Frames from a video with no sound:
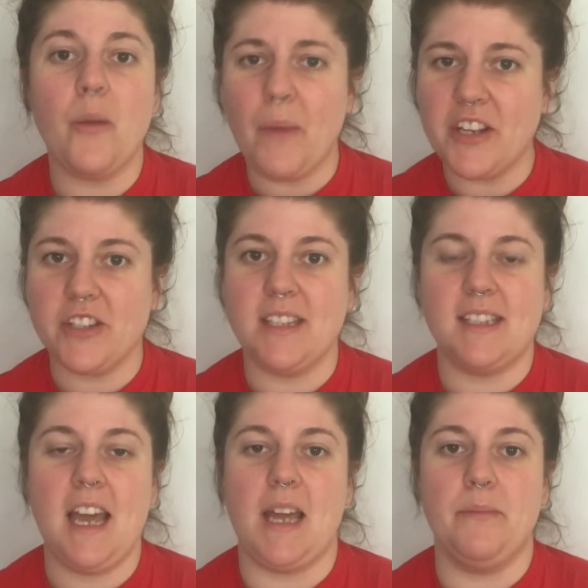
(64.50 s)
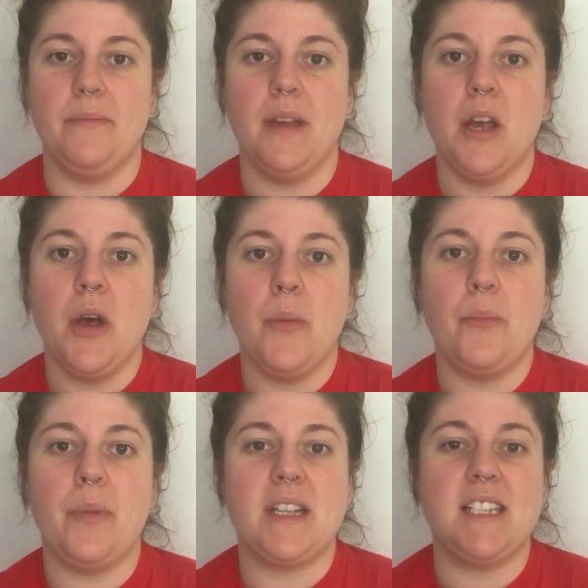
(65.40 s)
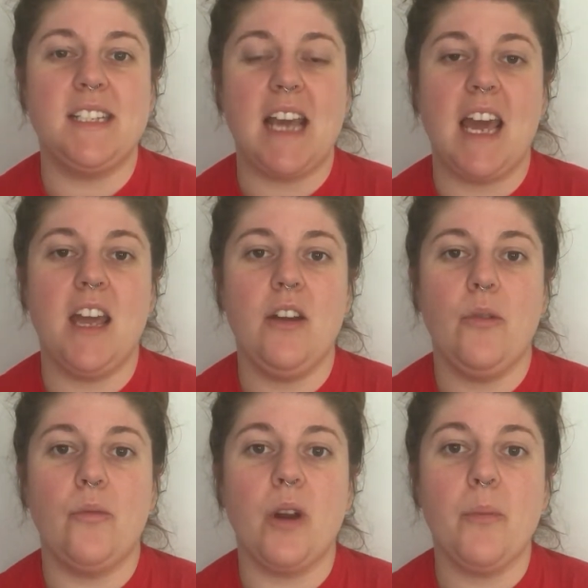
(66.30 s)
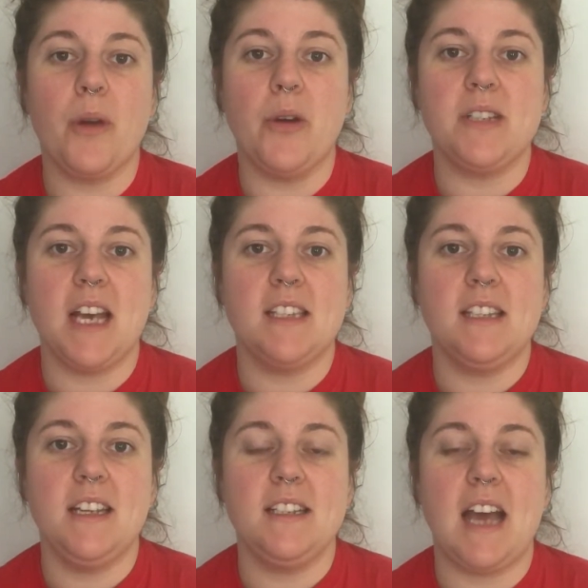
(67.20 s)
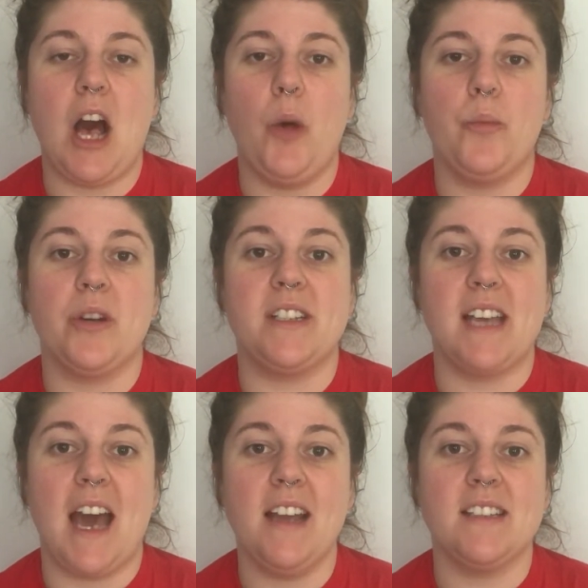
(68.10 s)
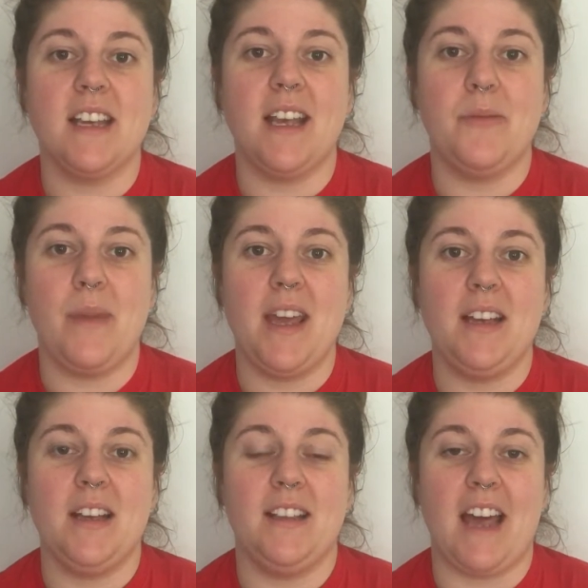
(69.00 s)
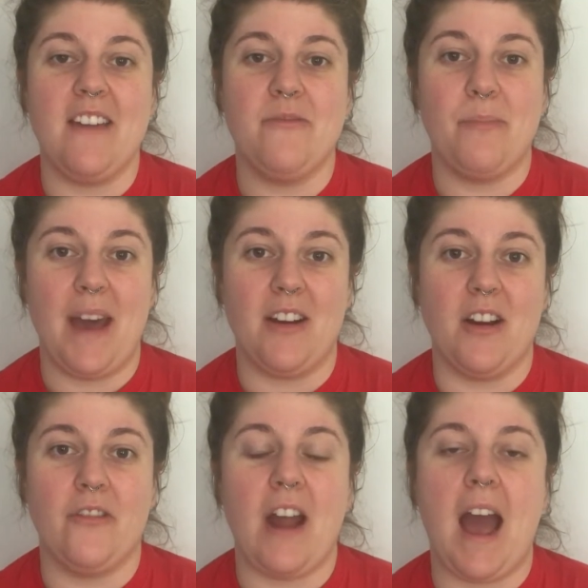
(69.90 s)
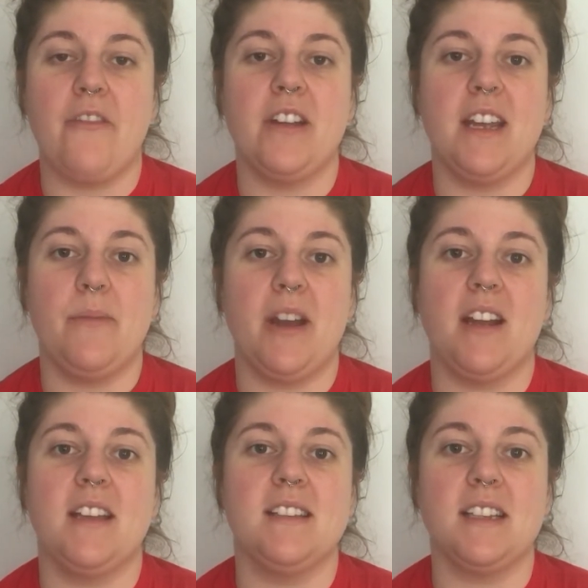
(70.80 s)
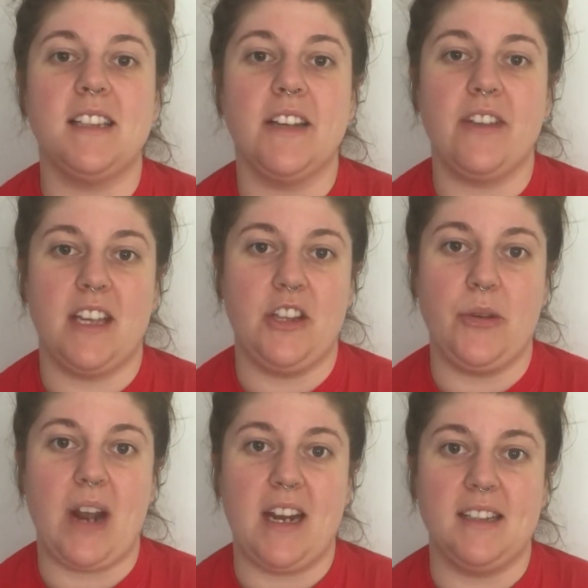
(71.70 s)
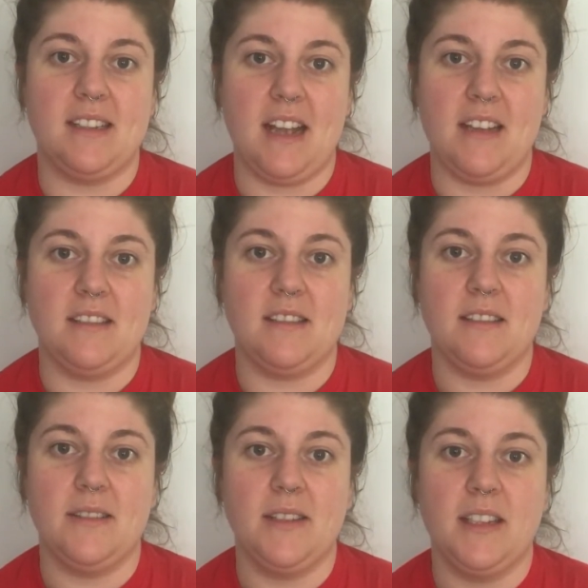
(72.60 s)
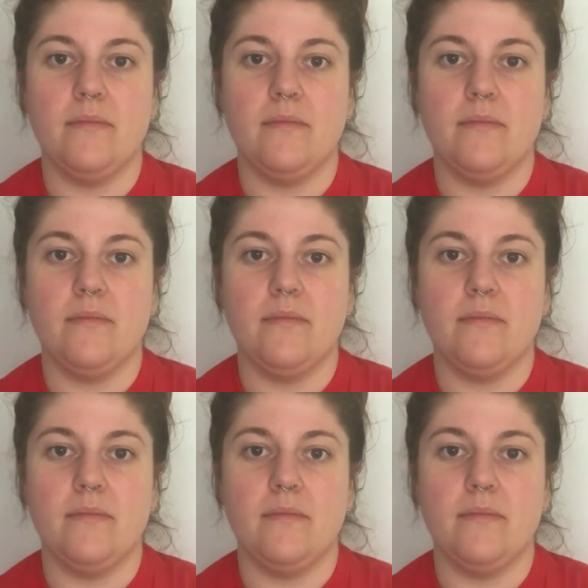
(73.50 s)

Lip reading: are much the same, but today we're protesting to help protect and make life better for African Americans living in the United States.